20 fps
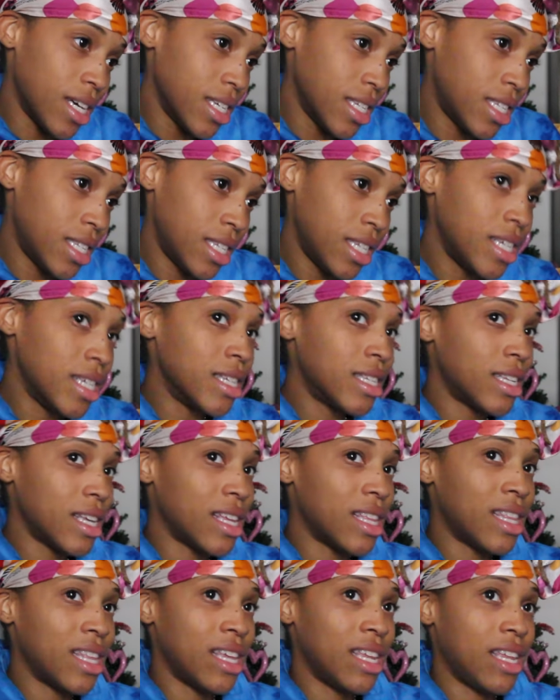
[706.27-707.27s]
a cyst
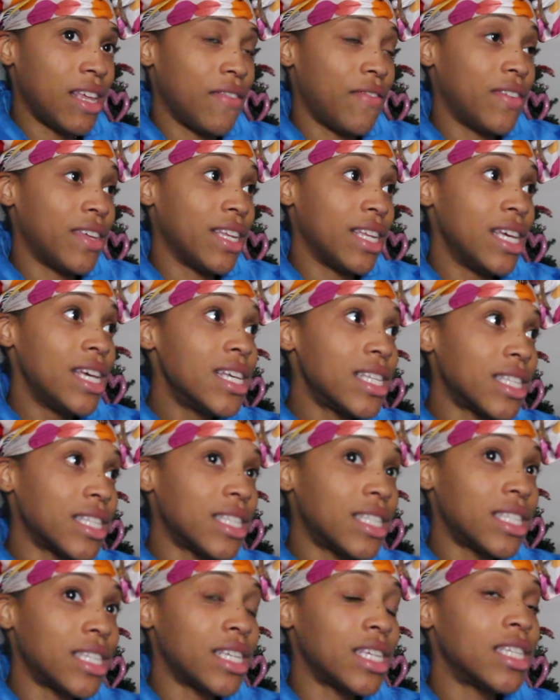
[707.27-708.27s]
and then if it is
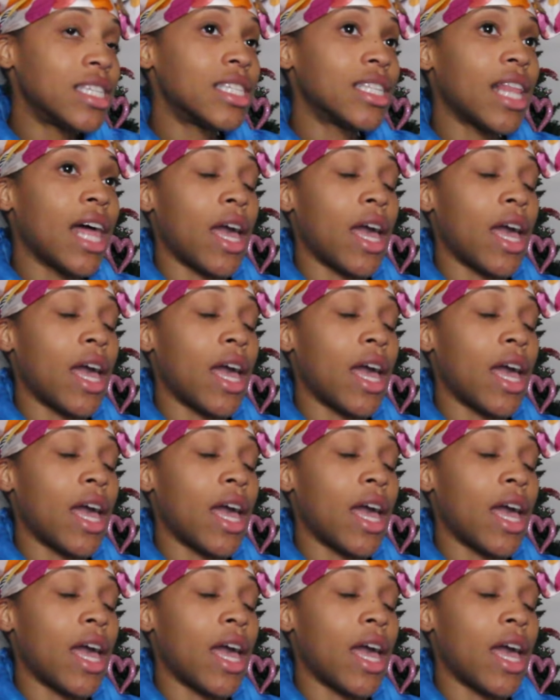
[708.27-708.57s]
a cyst